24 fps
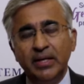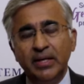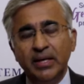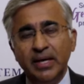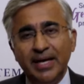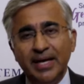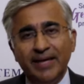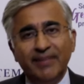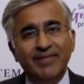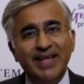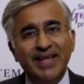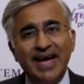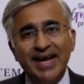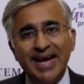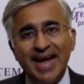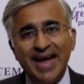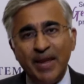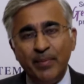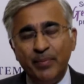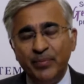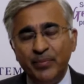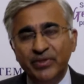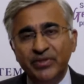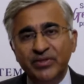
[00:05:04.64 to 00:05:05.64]
And if that
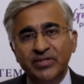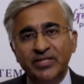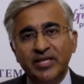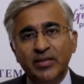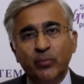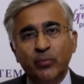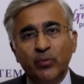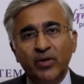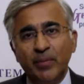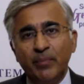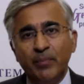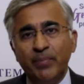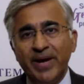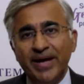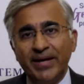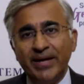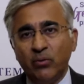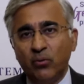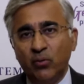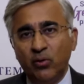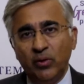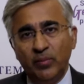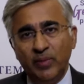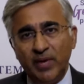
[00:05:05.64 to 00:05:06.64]
happens, it will impact
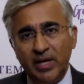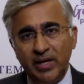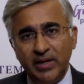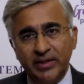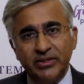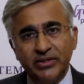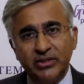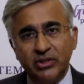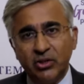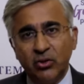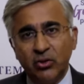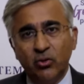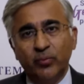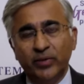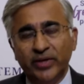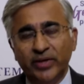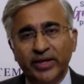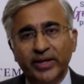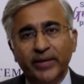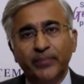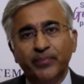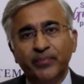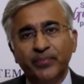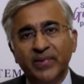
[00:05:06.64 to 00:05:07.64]
all markets
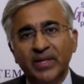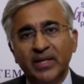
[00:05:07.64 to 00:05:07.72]
globally.